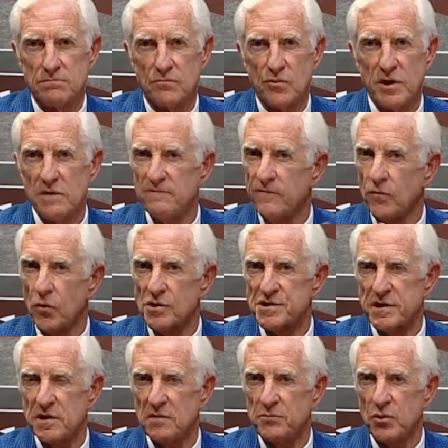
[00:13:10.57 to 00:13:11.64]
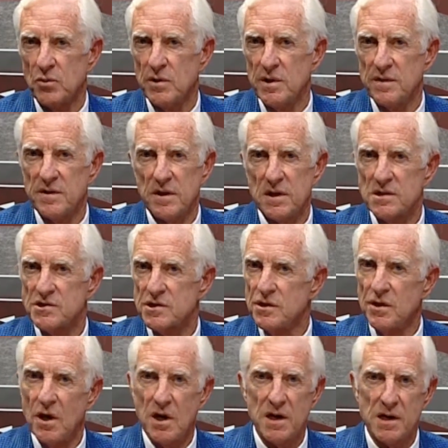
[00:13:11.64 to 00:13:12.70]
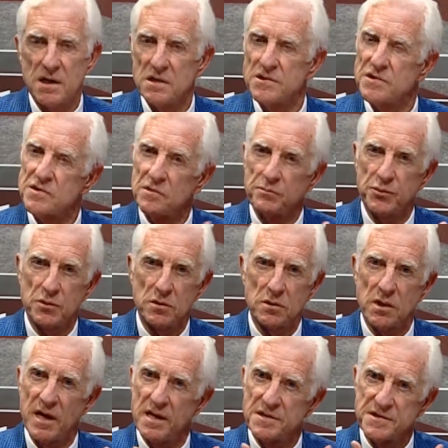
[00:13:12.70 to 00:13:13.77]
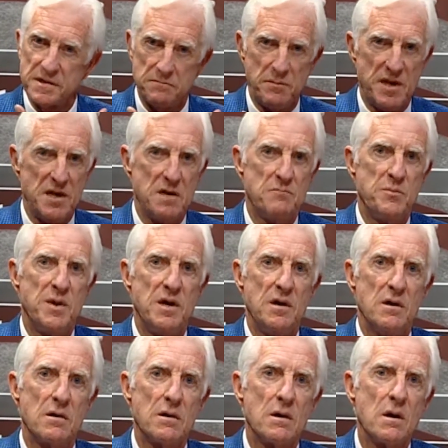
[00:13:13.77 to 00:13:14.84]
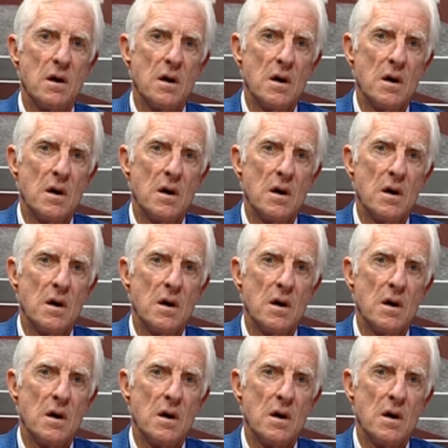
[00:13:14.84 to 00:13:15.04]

reinforcing the point that it's not as simple as it may appear